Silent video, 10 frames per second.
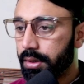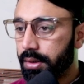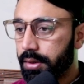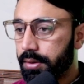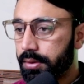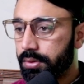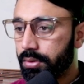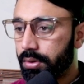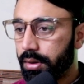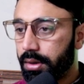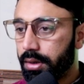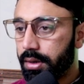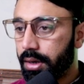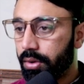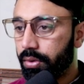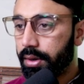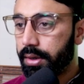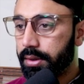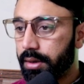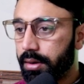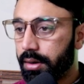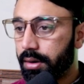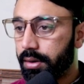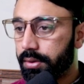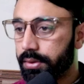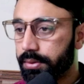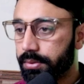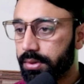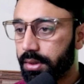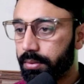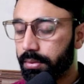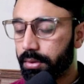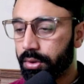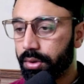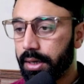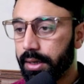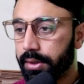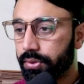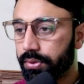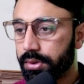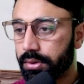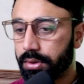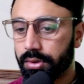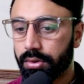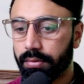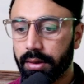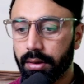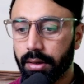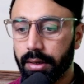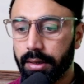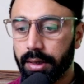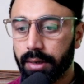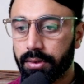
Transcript: So now there are some URL issues 301 redirect.